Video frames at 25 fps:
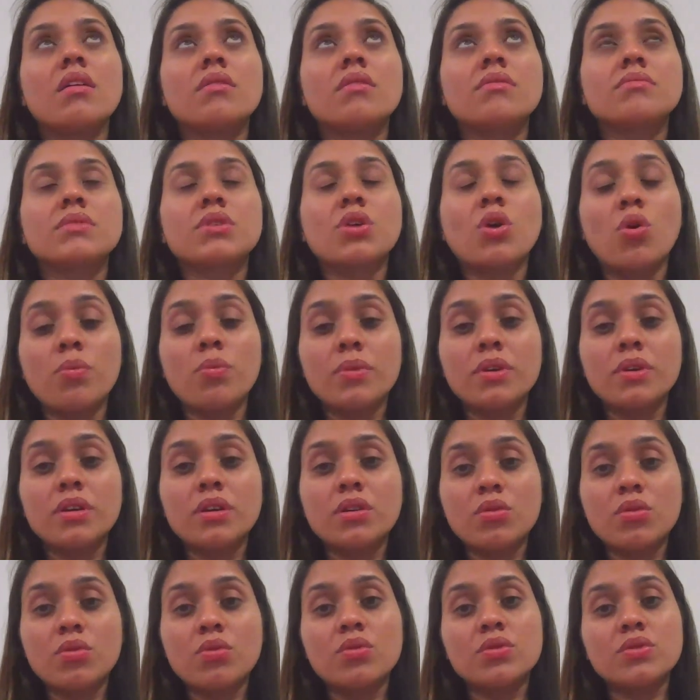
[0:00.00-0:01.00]
common
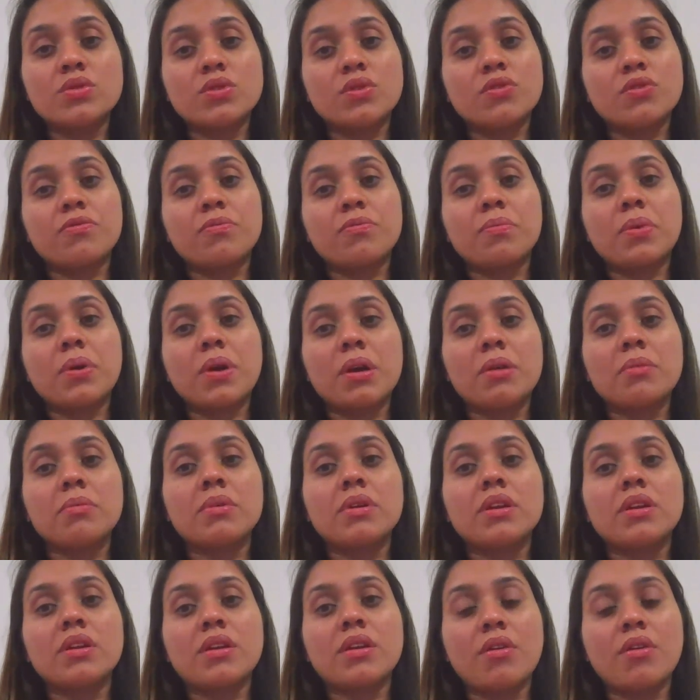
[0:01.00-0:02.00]
cause of primary
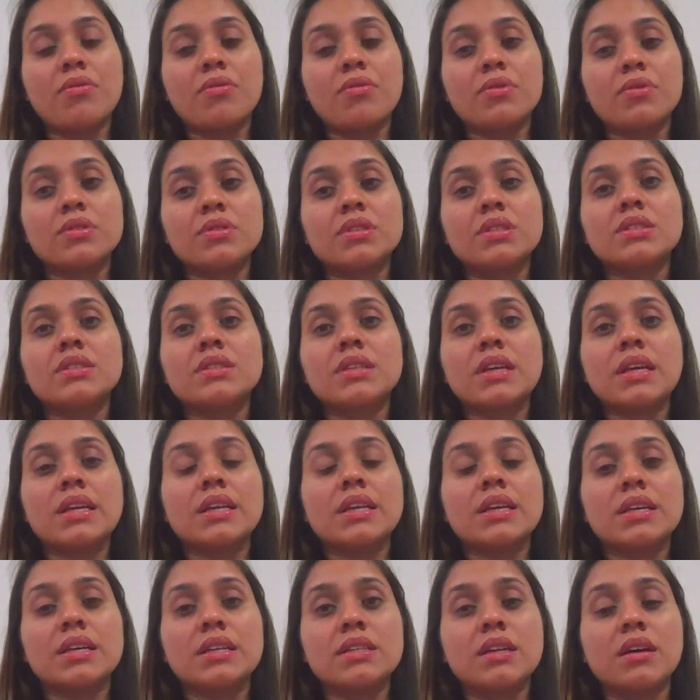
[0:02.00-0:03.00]
nephrosis in
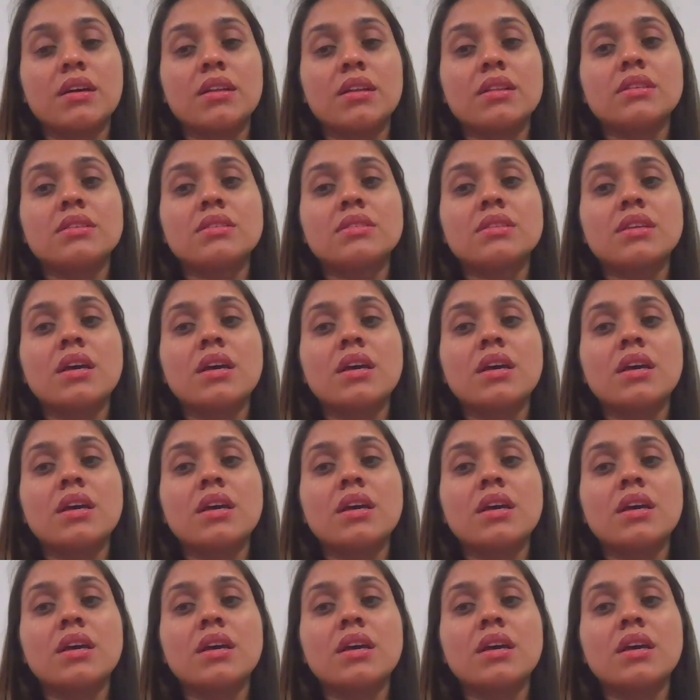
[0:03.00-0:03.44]
adults.